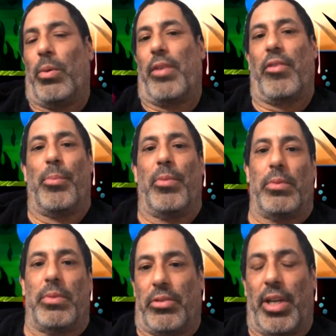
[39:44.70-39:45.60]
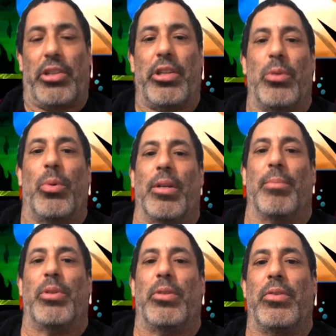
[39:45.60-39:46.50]
whatever direction you want
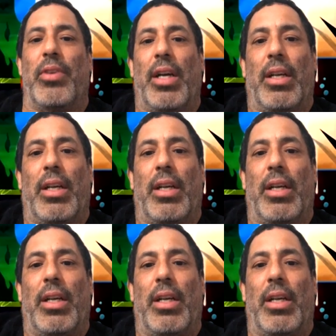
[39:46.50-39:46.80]
to move.